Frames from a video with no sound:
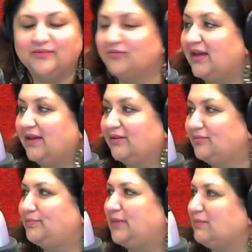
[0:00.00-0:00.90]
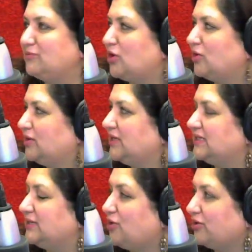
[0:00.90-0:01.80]
Why Kim Jong Un
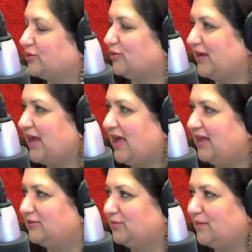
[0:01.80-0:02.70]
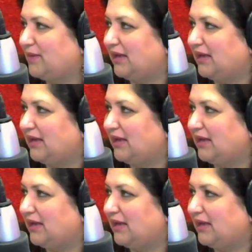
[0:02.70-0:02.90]
is in North Korea, Al Baba.